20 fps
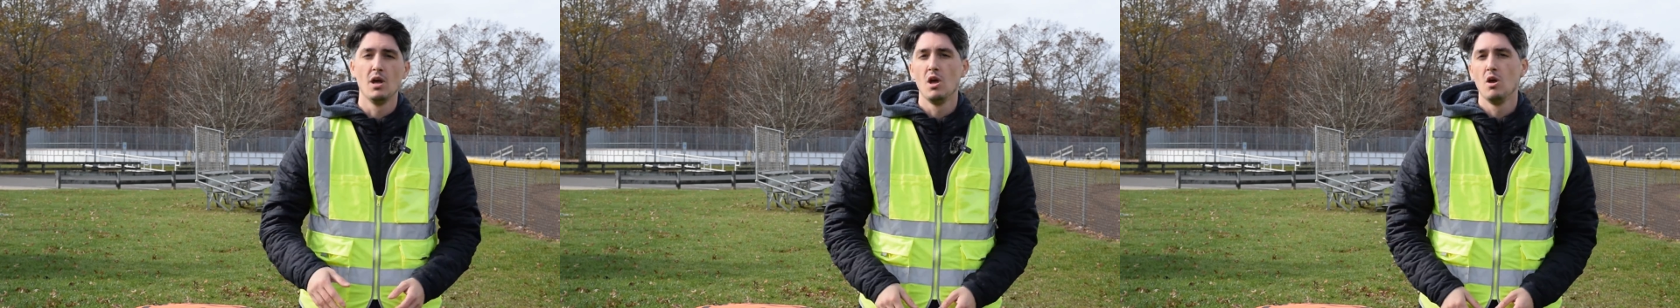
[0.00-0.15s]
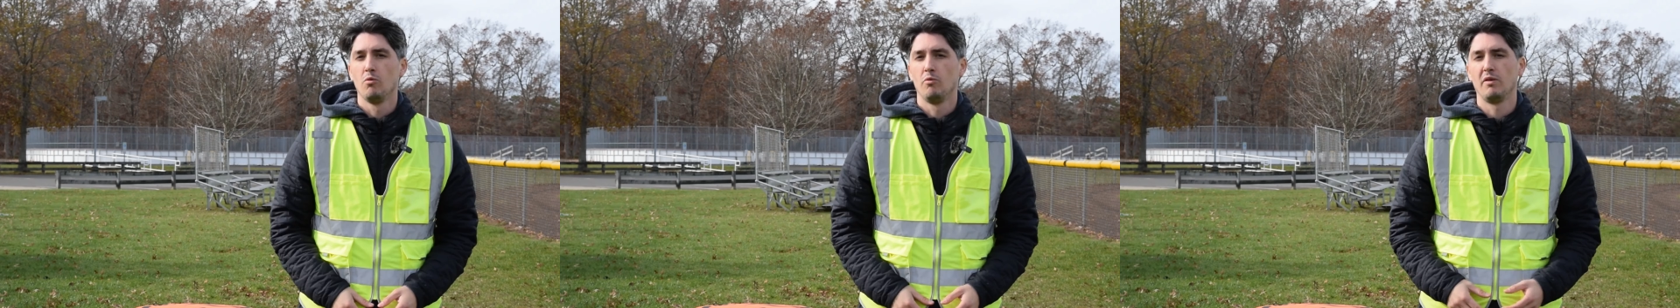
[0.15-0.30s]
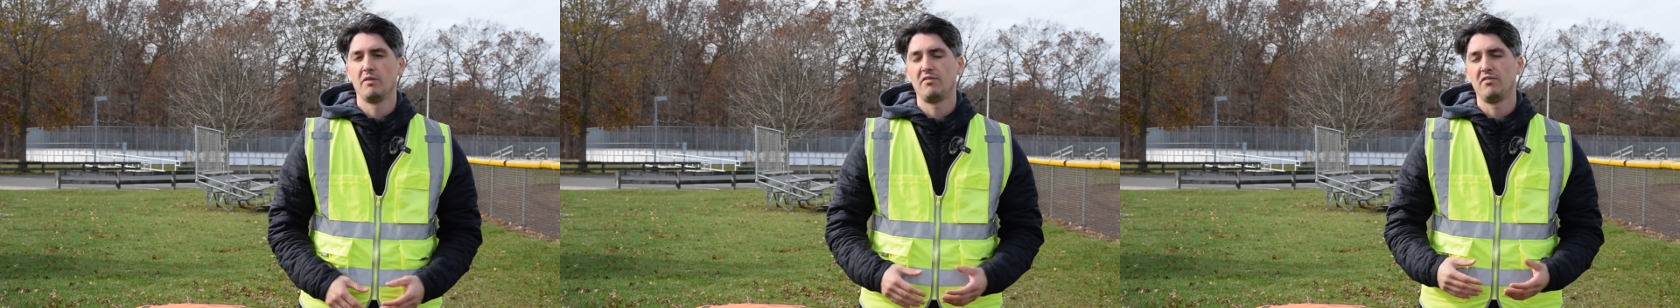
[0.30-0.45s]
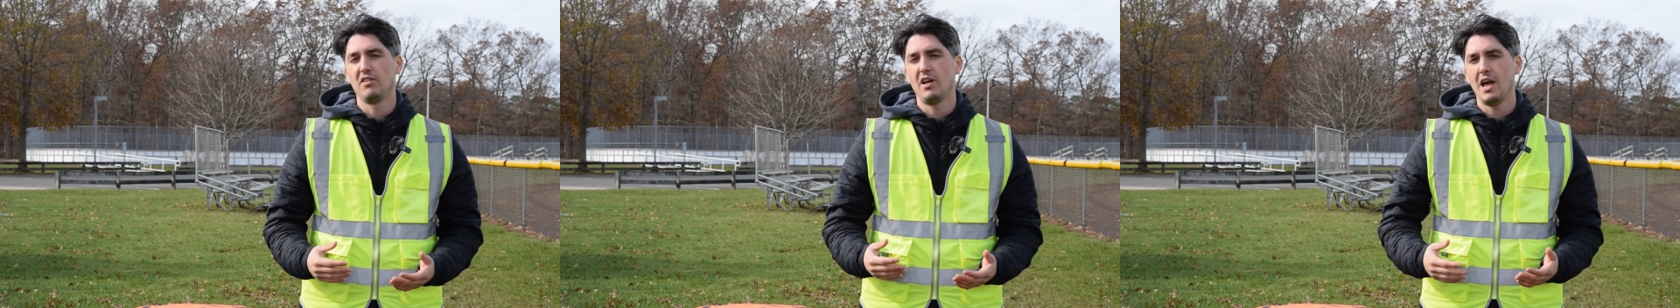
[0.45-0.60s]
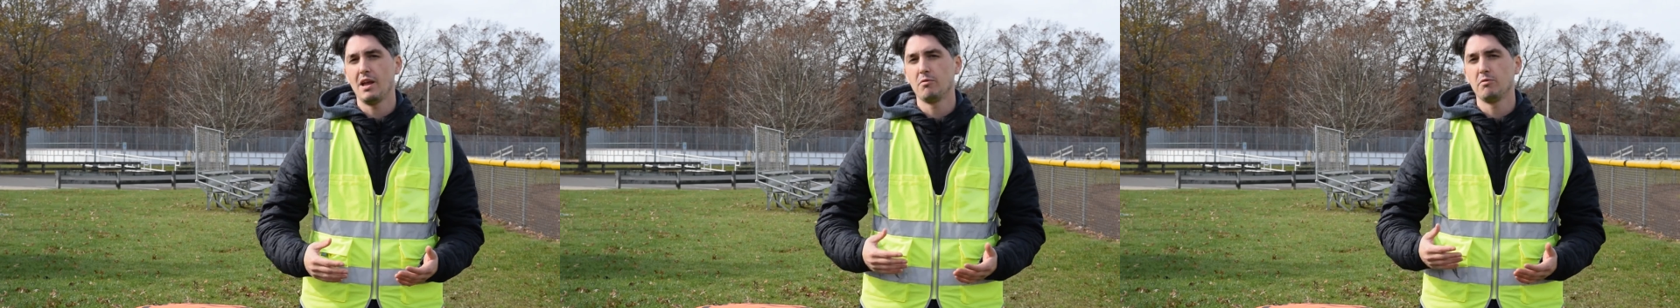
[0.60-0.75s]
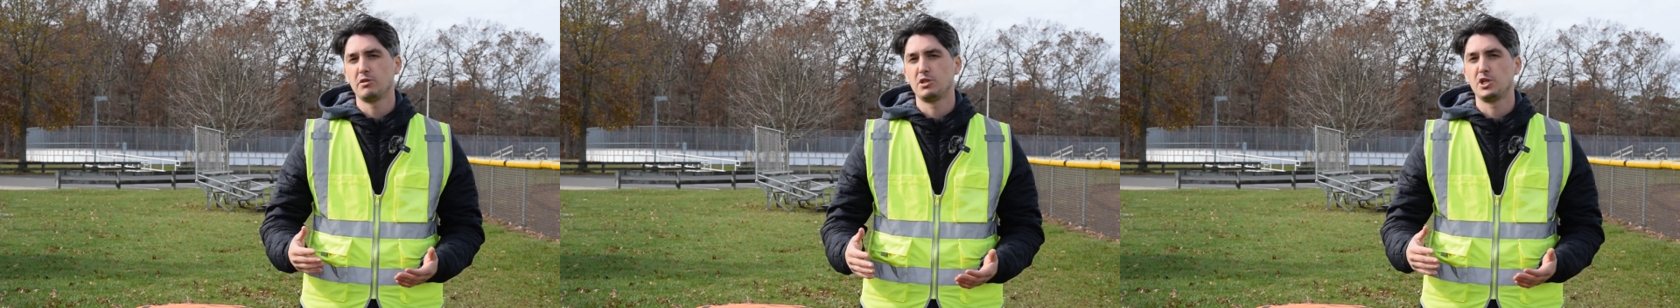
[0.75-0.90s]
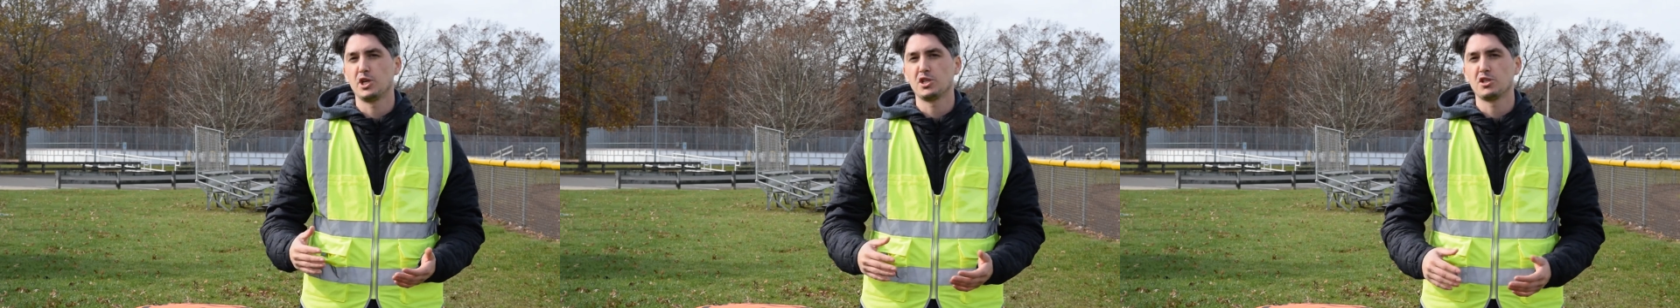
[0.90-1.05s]
When flying
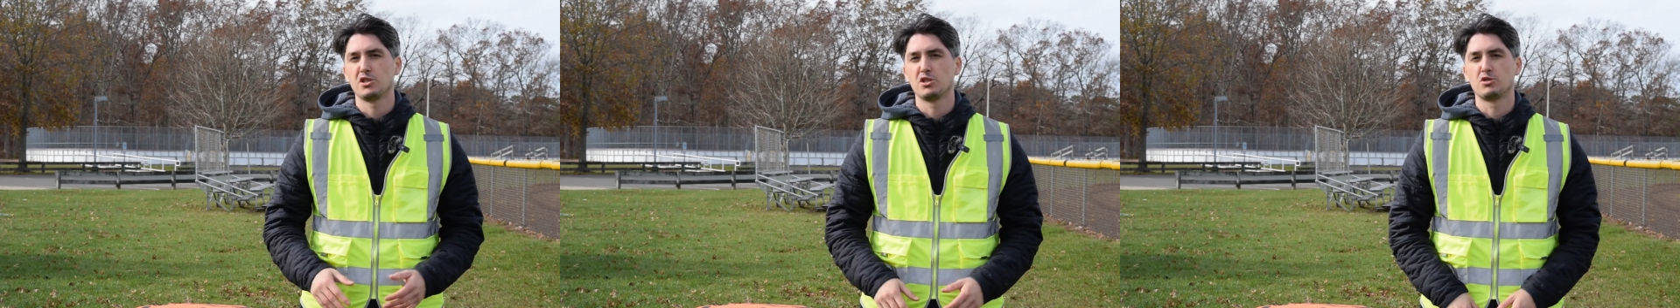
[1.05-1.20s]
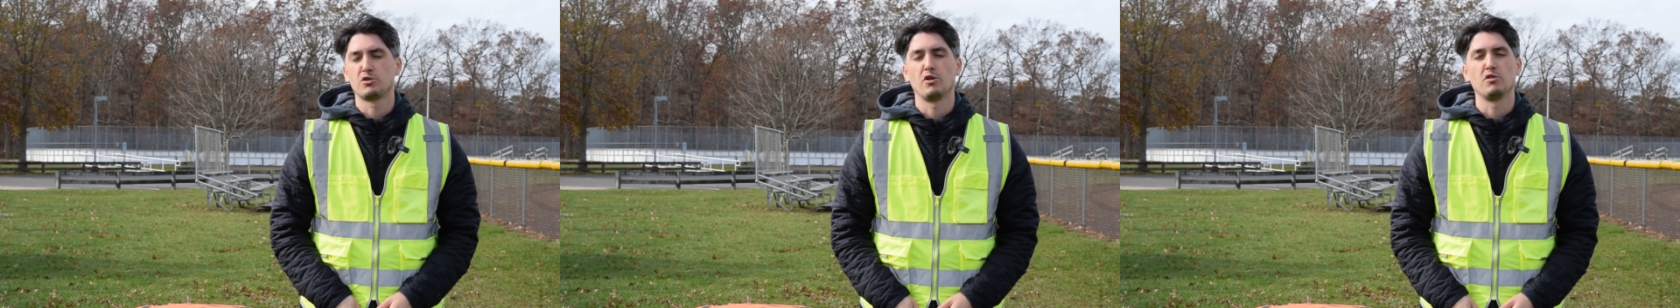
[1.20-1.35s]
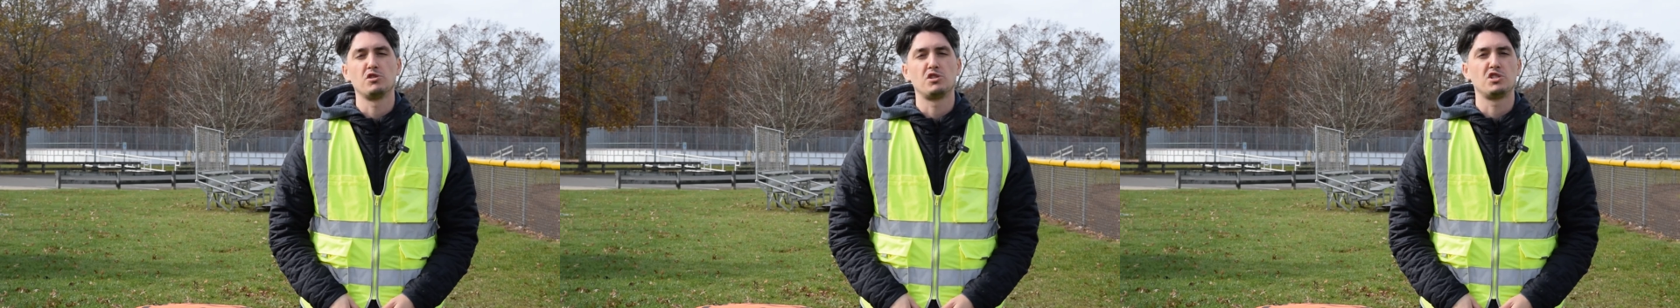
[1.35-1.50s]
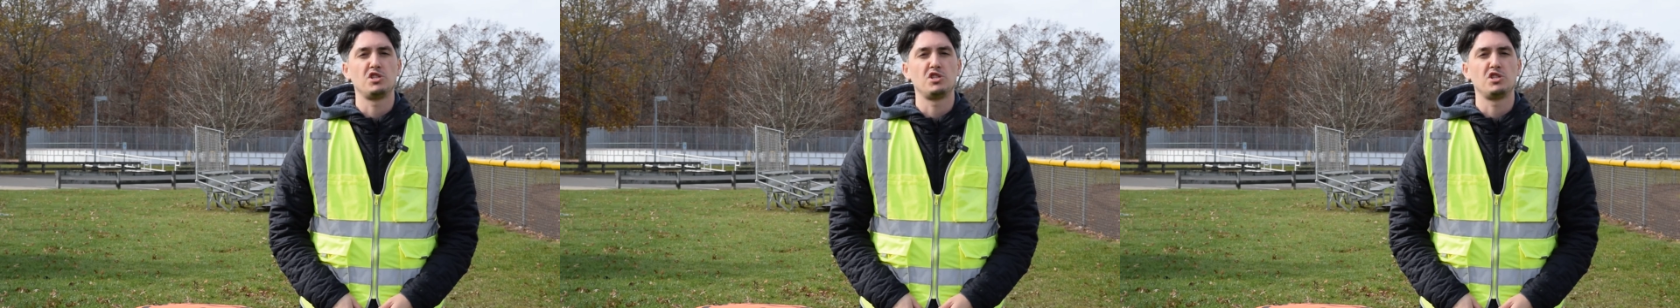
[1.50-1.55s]
with just the drone's